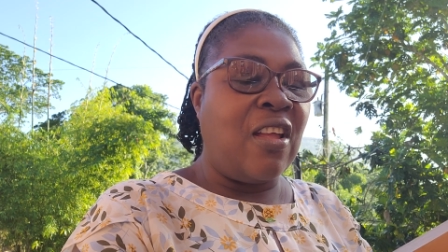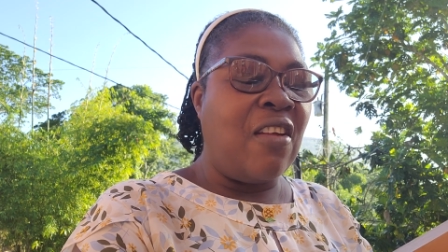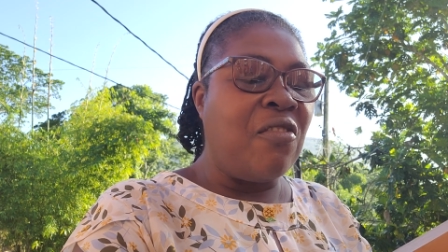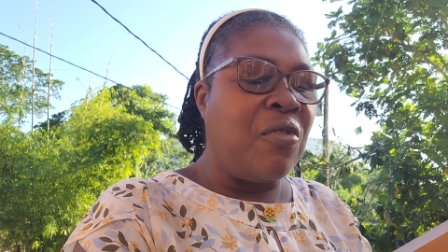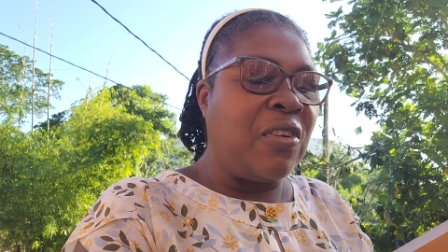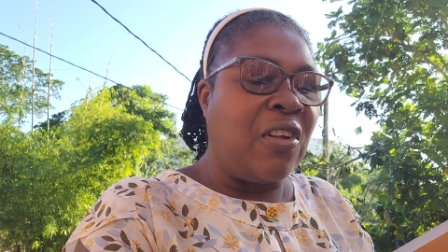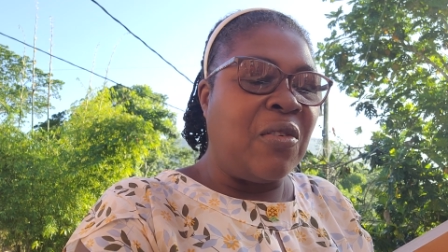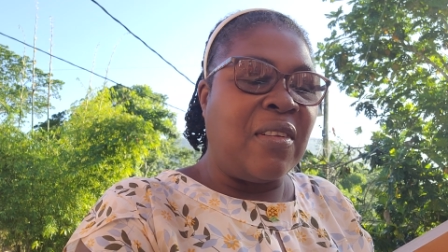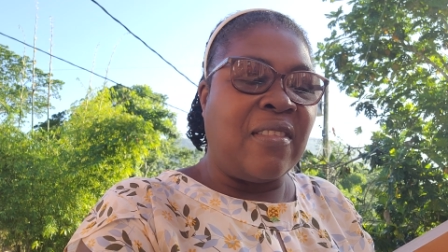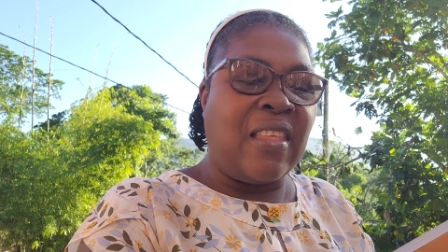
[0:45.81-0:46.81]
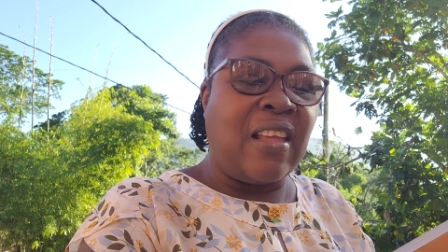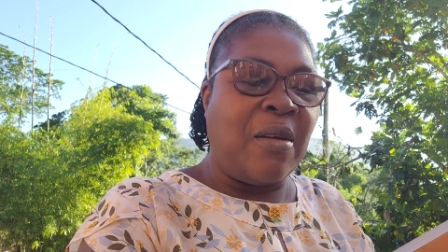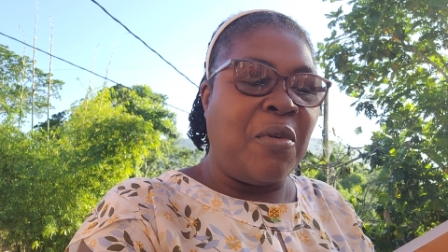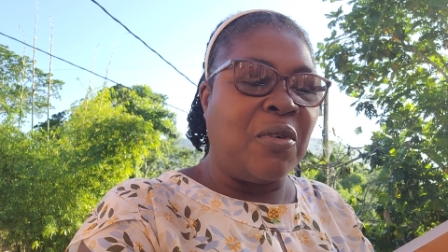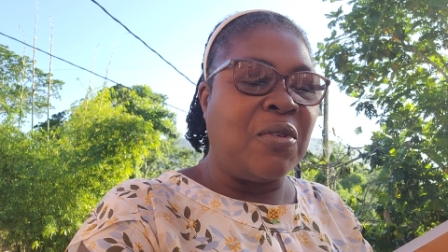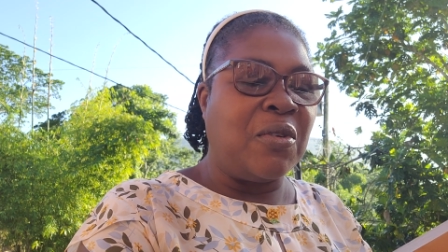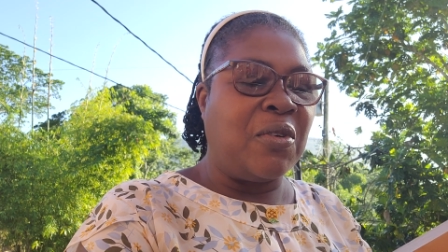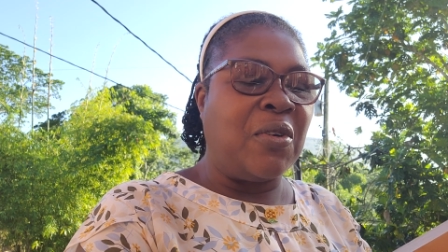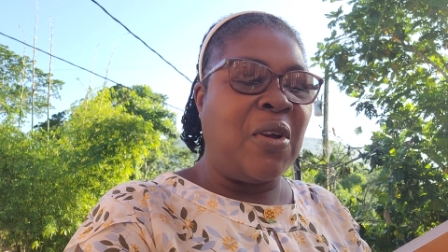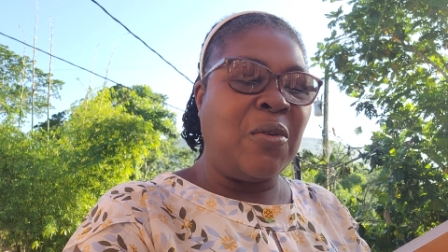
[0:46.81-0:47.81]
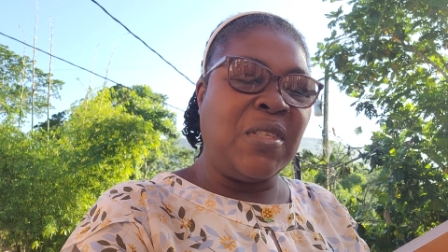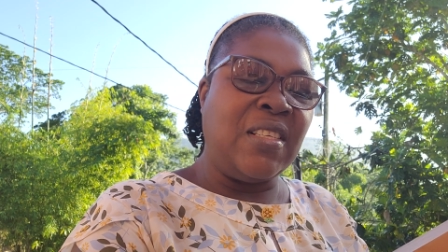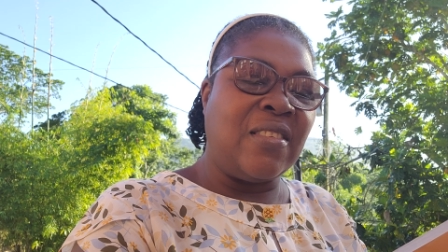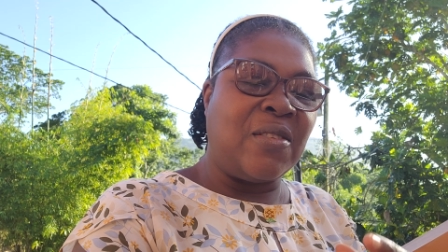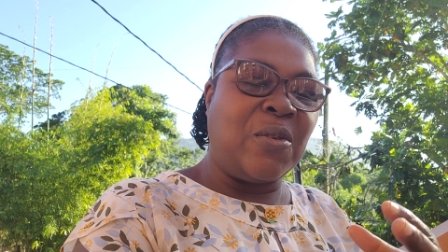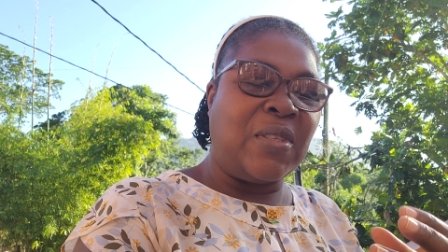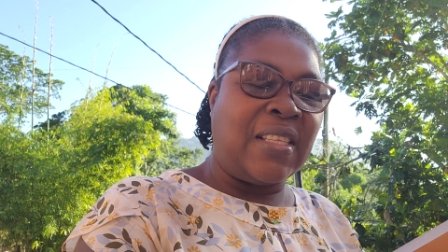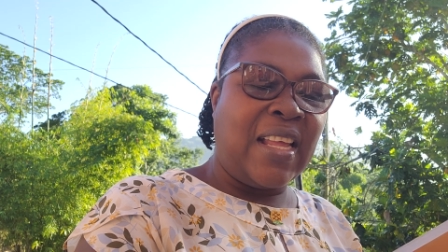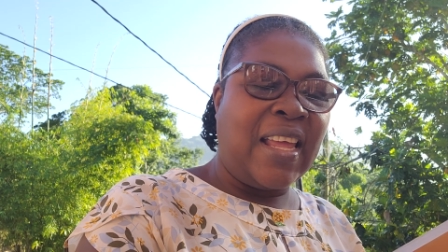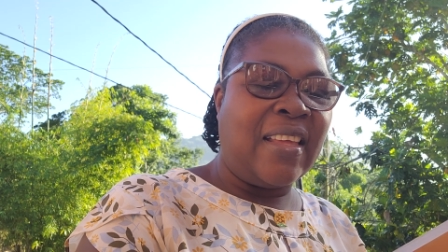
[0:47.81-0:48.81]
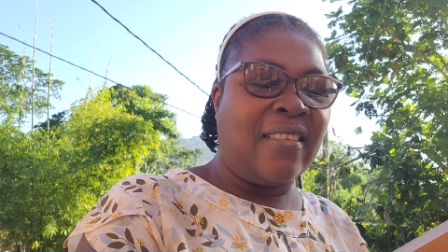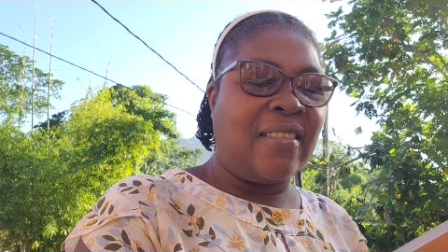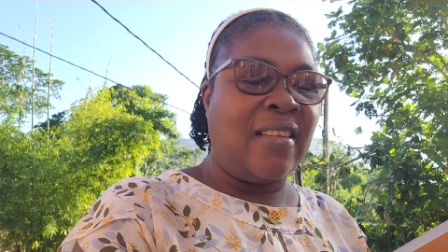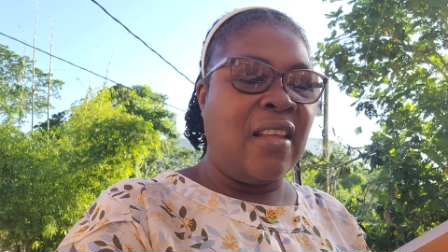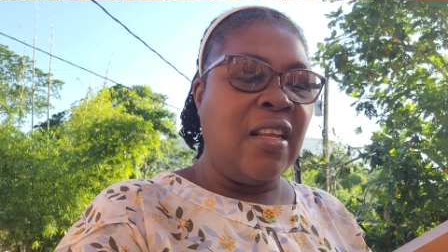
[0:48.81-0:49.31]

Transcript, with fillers: everyone always think about her. Oh, she's so nice.